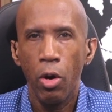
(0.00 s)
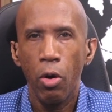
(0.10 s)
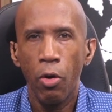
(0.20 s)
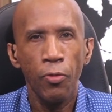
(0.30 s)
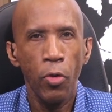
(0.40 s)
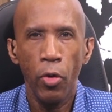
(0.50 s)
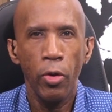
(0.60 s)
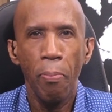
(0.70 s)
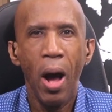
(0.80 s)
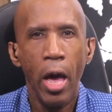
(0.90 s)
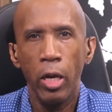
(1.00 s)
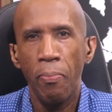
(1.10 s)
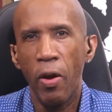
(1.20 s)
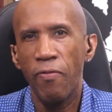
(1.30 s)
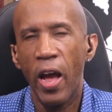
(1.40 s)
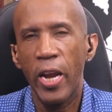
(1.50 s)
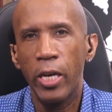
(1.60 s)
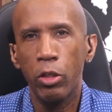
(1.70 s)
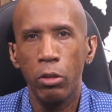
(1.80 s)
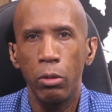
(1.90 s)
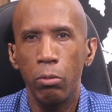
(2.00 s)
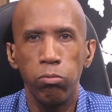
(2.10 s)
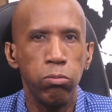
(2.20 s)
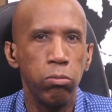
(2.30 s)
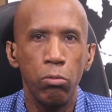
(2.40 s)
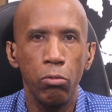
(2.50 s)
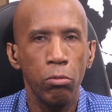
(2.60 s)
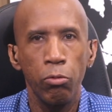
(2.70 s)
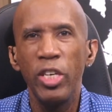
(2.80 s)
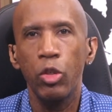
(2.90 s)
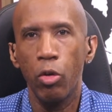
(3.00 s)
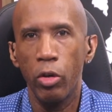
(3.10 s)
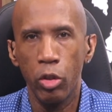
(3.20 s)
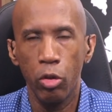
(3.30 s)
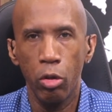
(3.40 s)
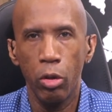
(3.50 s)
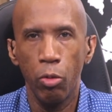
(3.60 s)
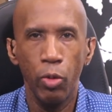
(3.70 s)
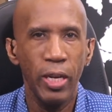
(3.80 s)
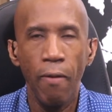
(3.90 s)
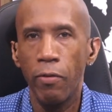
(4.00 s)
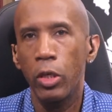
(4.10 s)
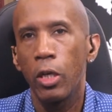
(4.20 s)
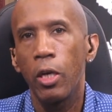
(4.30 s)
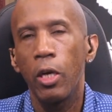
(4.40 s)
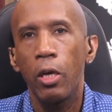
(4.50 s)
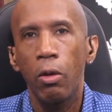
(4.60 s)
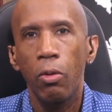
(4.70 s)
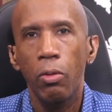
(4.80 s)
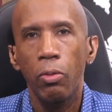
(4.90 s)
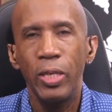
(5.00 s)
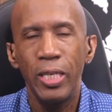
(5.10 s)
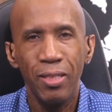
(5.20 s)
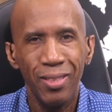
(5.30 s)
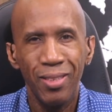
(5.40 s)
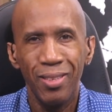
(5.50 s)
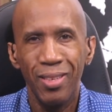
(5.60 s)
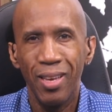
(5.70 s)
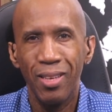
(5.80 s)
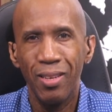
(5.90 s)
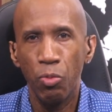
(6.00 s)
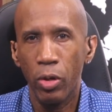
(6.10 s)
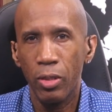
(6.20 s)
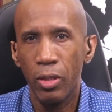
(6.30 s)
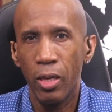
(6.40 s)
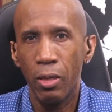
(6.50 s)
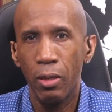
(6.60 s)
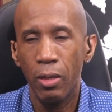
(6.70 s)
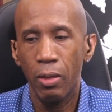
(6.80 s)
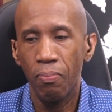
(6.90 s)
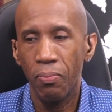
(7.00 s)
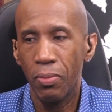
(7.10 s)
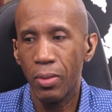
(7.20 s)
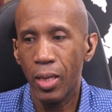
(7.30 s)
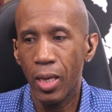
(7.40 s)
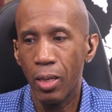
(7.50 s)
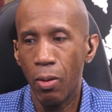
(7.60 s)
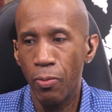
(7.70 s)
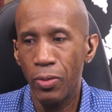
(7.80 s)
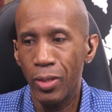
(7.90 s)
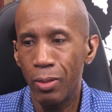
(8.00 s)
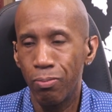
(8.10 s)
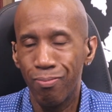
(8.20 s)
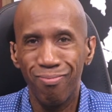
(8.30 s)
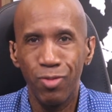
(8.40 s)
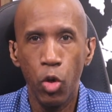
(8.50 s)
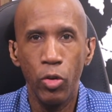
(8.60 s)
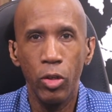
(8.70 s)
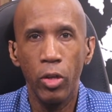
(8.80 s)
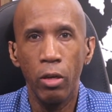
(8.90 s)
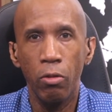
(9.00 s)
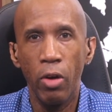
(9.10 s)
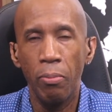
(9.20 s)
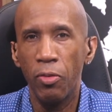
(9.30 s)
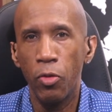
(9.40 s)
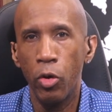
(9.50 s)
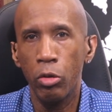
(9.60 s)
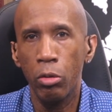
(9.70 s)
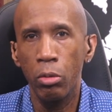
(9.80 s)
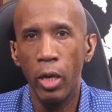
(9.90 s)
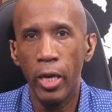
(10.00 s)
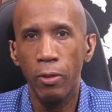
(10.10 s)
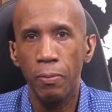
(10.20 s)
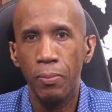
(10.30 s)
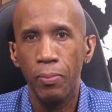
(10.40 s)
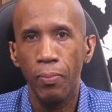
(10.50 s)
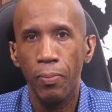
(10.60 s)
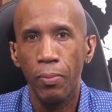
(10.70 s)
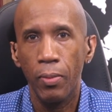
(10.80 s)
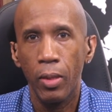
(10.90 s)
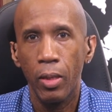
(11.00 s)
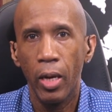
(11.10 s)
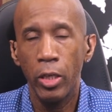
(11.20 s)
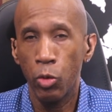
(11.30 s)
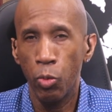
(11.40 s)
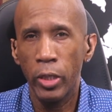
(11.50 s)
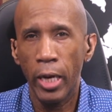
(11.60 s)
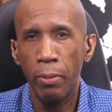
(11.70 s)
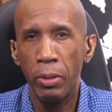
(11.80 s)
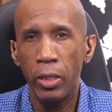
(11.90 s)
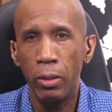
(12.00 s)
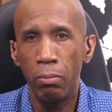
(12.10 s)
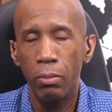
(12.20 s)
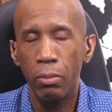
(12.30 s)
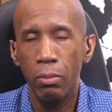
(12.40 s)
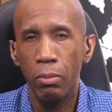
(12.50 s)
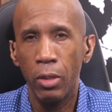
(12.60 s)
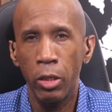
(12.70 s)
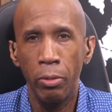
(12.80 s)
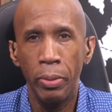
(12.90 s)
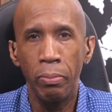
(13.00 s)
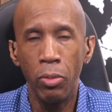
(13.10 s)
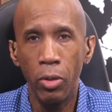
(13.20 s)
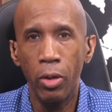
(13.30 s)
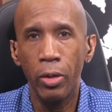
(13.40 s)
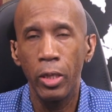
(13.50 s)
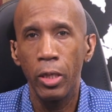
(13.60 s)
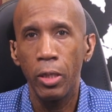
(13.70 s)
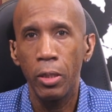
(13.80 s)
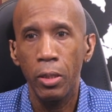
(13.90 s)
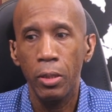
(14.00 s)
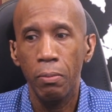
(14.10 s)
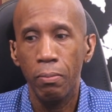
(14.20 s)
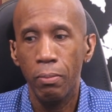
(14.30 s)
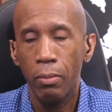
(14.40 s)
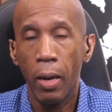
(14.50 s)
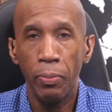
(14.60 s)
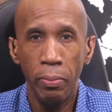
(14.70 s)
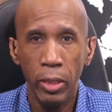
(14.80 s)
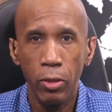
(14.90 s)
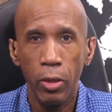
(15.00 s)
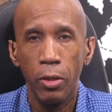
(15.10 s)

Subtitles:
further pile up their financial resources or whatever. We need to get together and work together and hopefully turn this thing around before it's too late. I just wish I can be a little bit more optimistic.